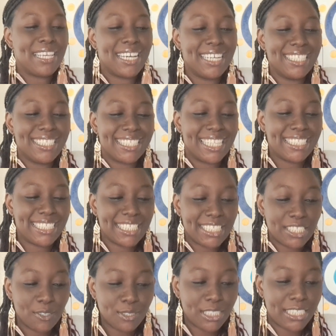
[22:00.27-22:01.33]
because it's
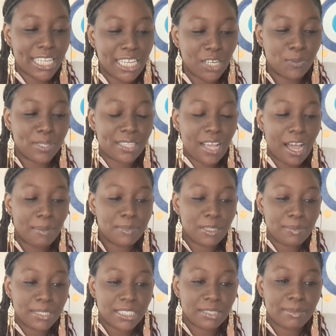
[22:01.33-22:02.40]
associated with
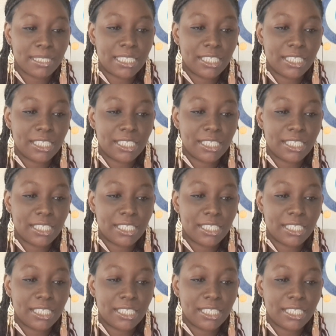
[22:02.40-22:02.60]
optimism